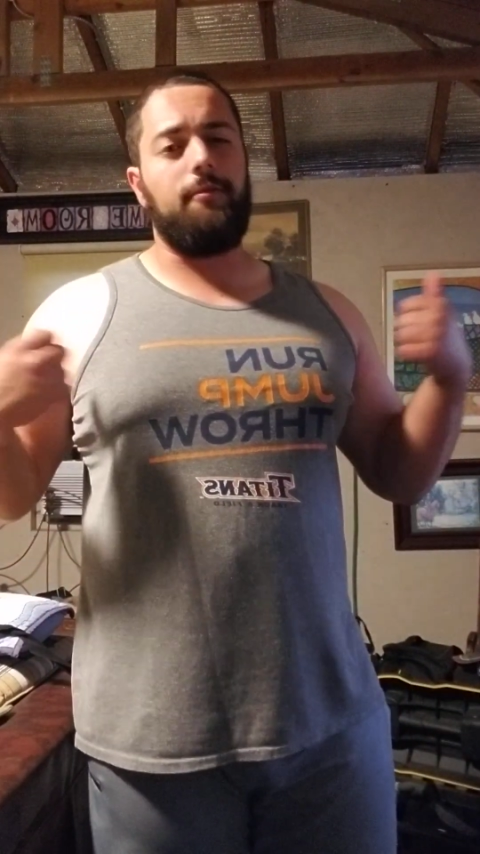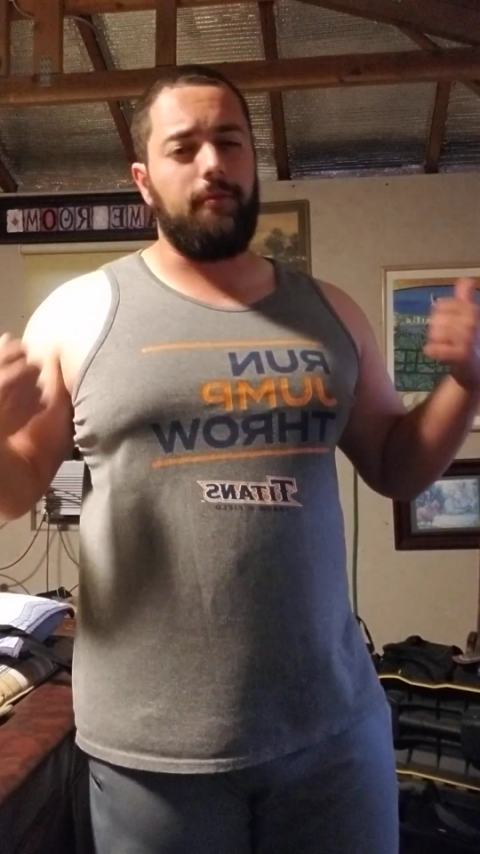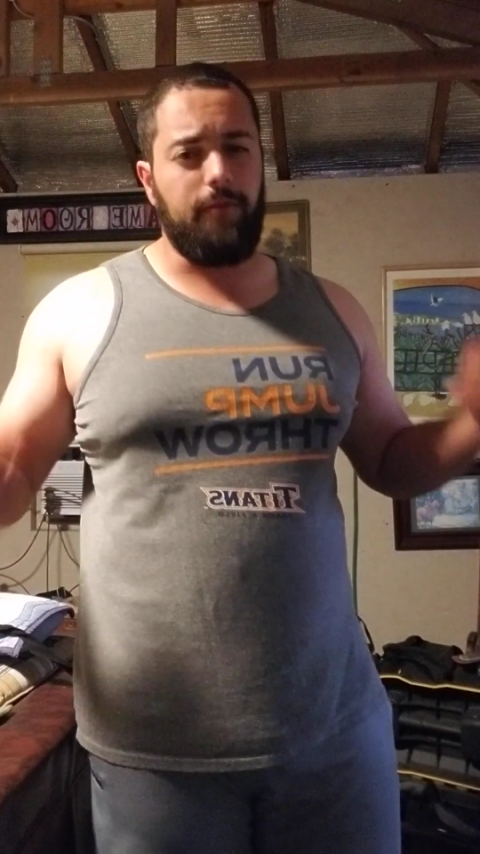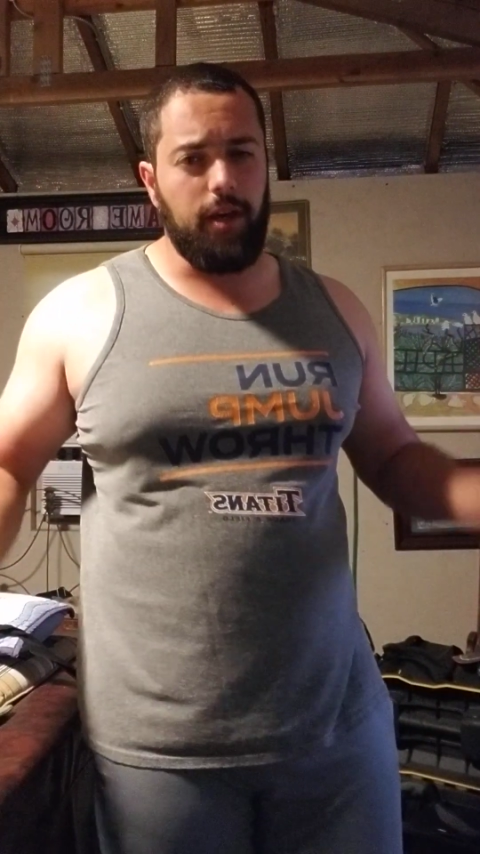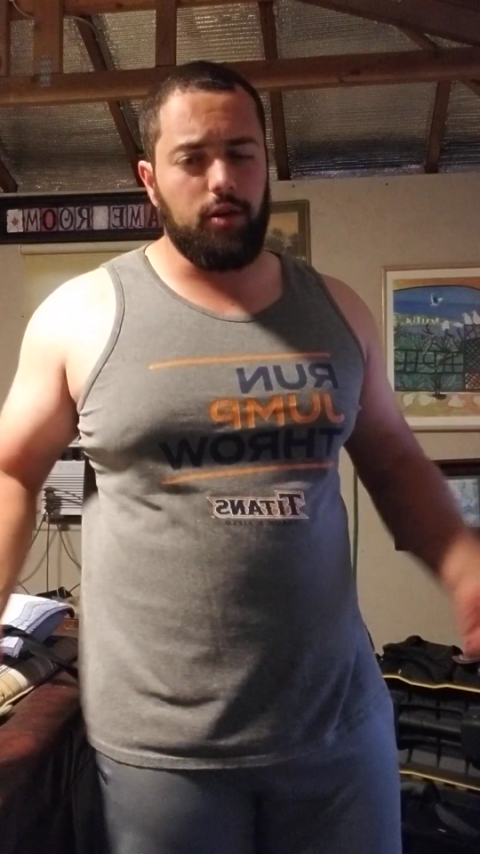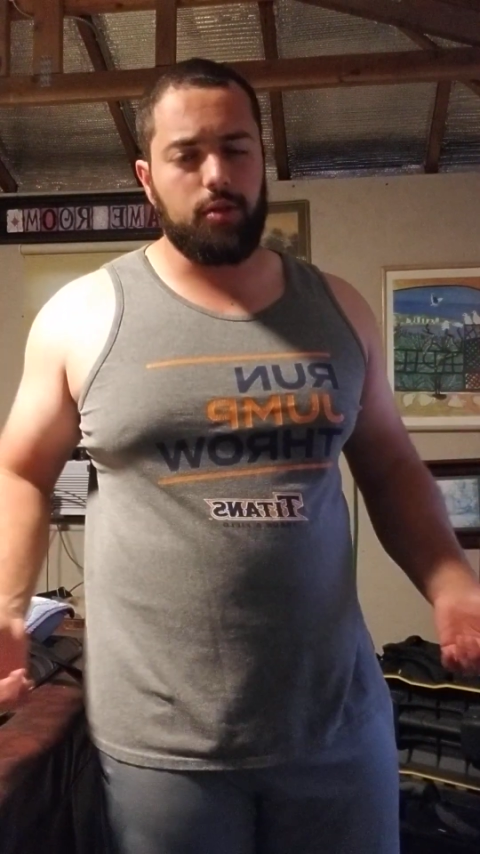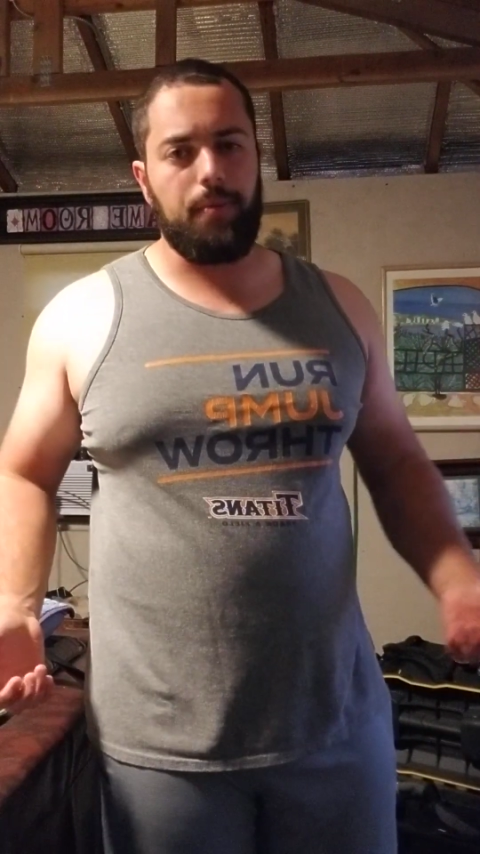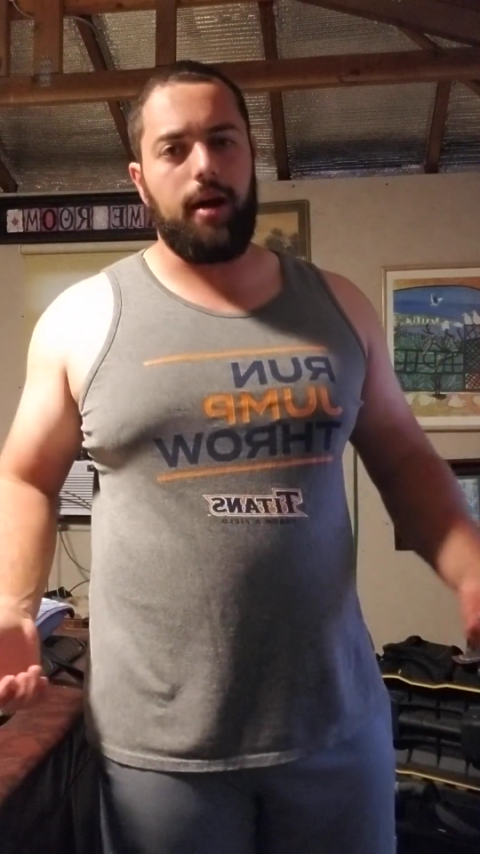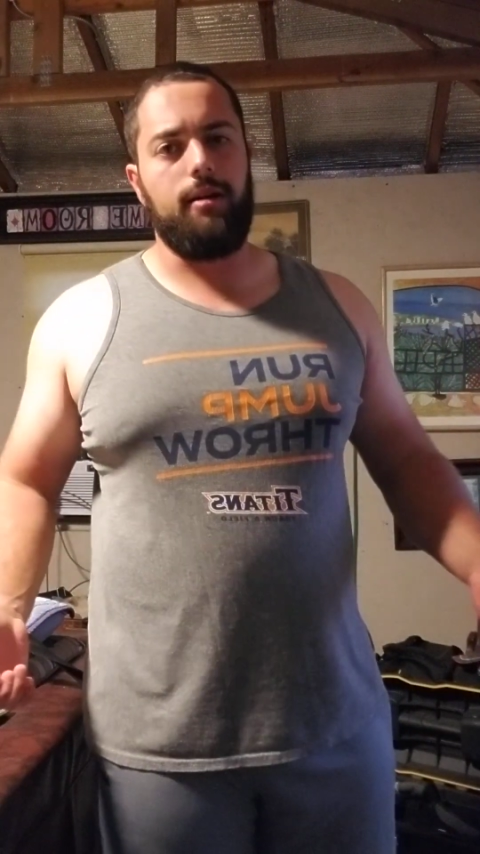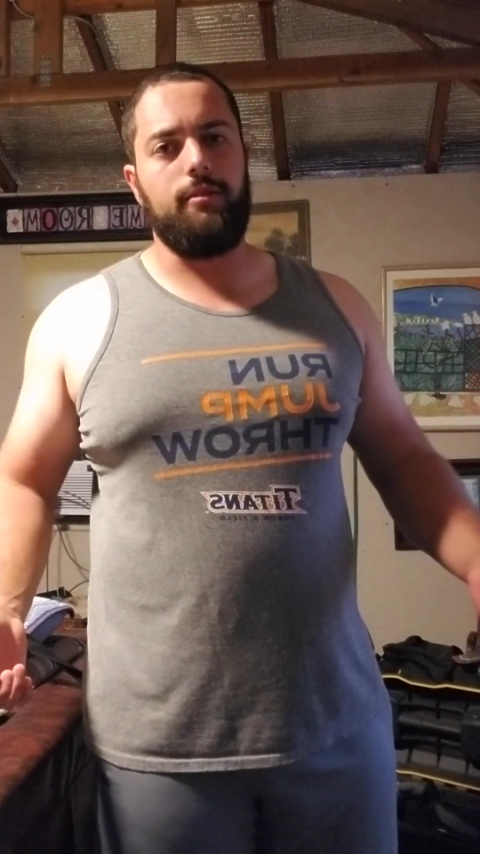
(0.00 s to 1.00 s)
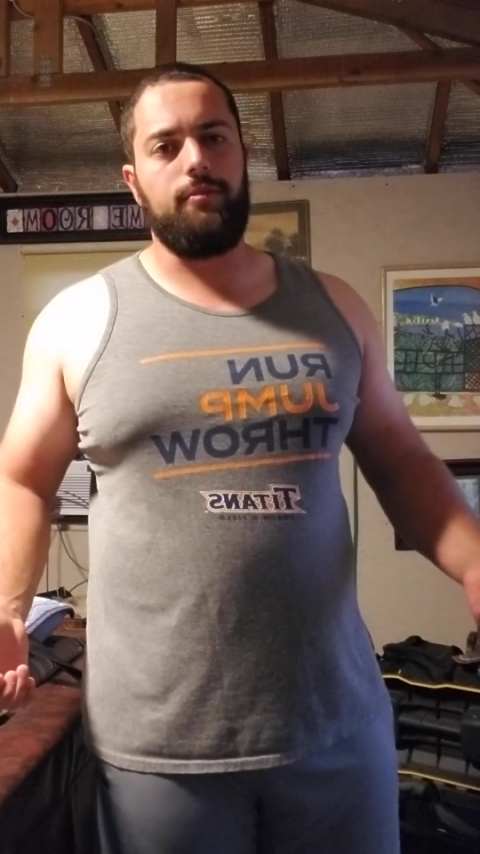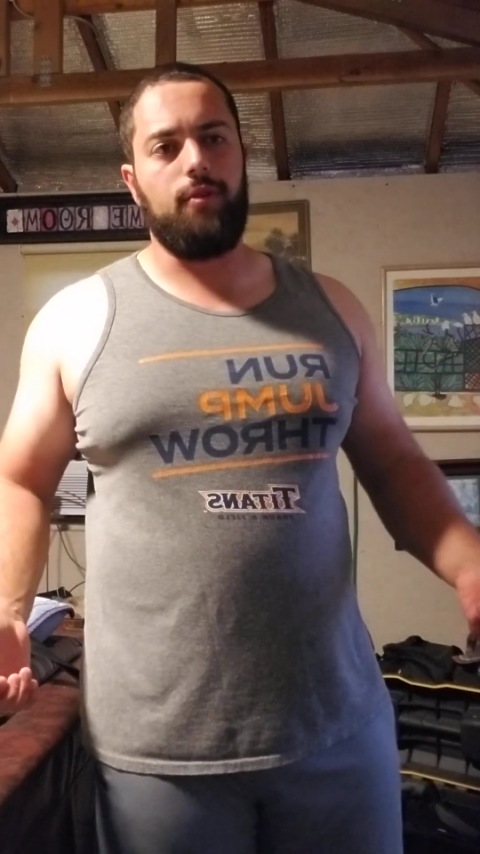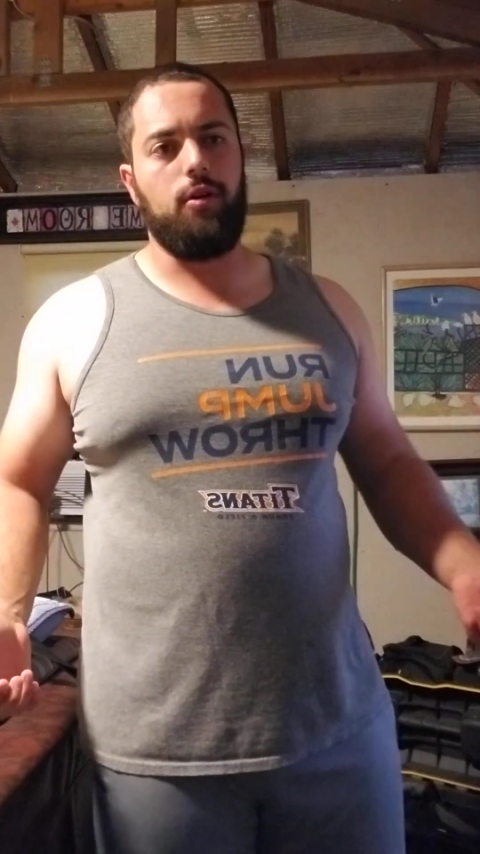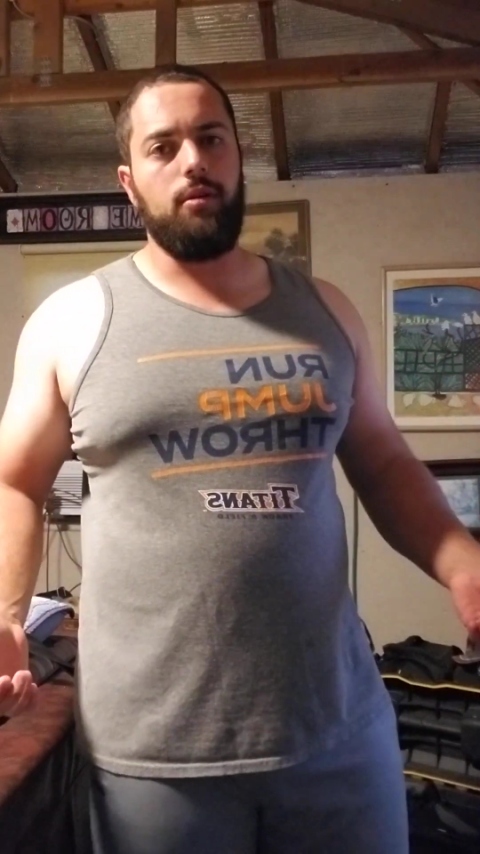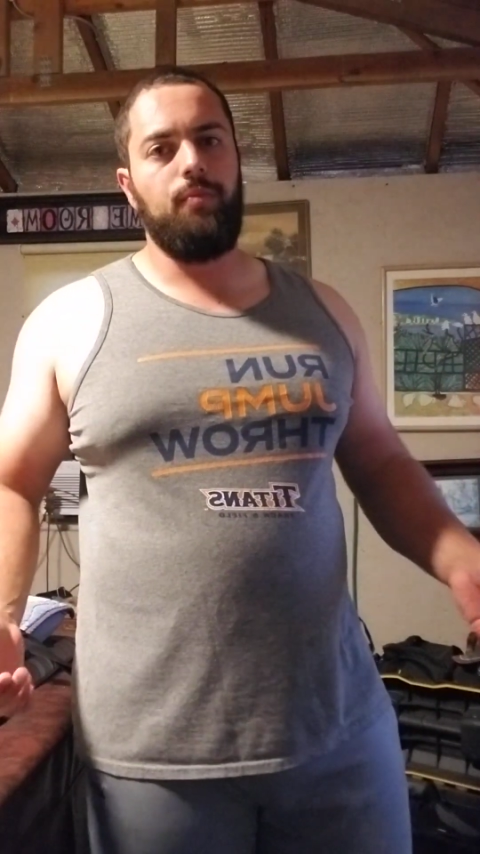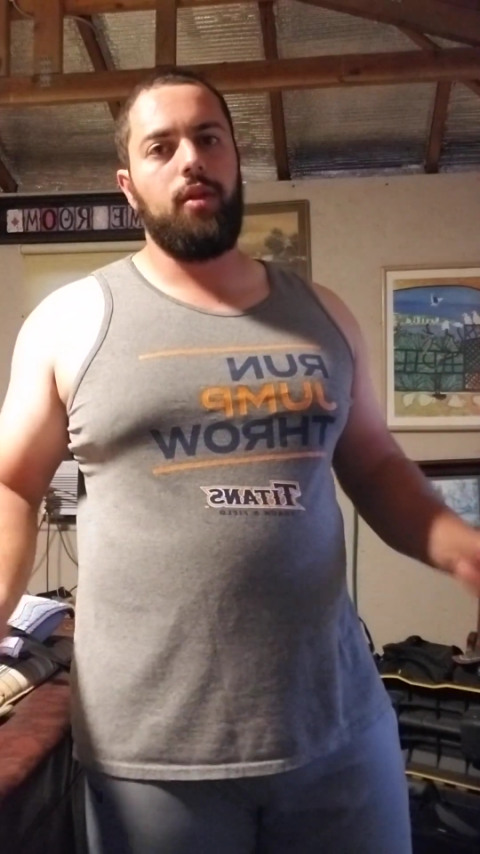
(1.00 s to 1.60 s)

feels powerful,